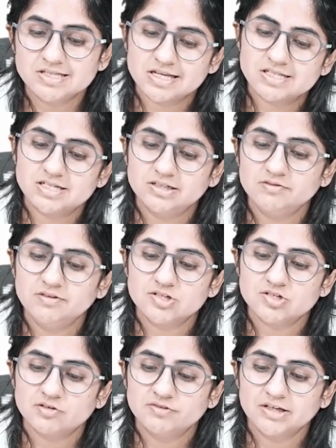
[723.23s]
sensitive
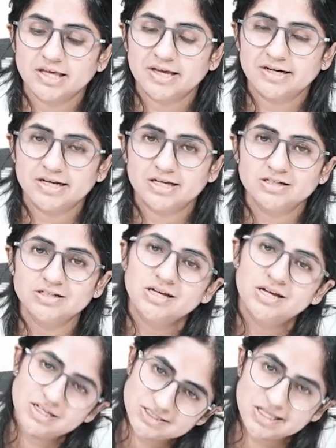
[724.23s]
nature of the caretaker,
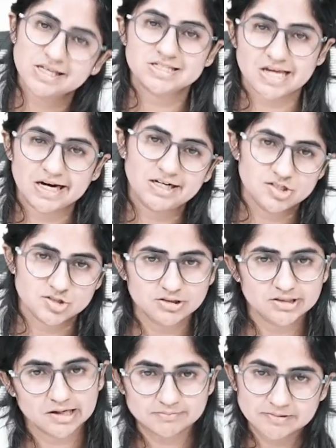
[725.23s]
the anxiety
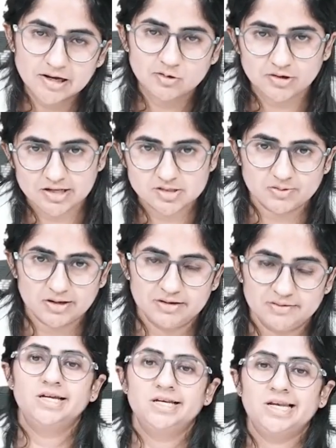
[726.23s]
should come down as well.
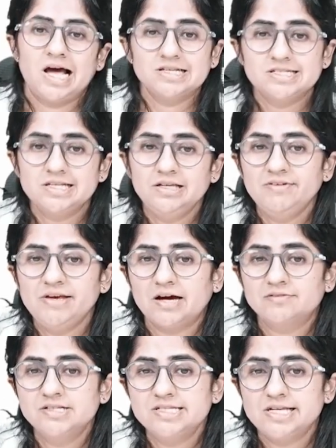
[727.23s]
Lastly, we
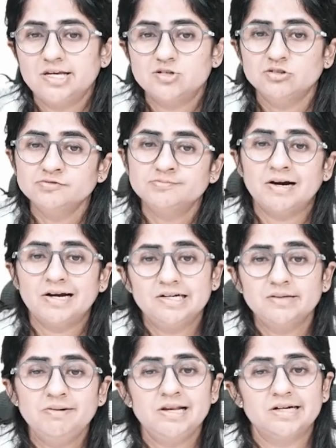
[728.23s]
have the stage of
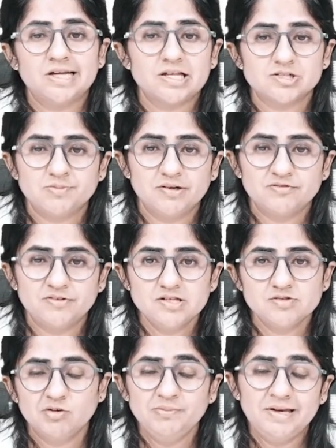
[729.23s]
multiple attachment
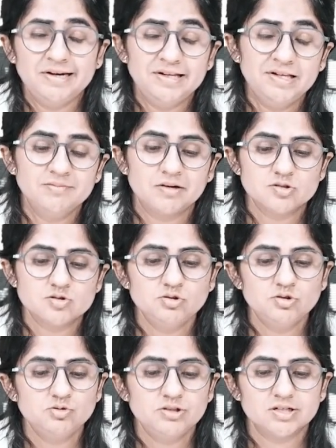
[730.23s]
phase from 18 months to
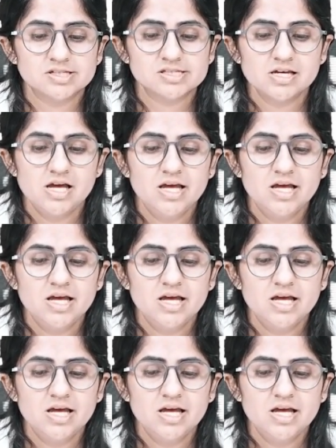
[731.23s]
2 years.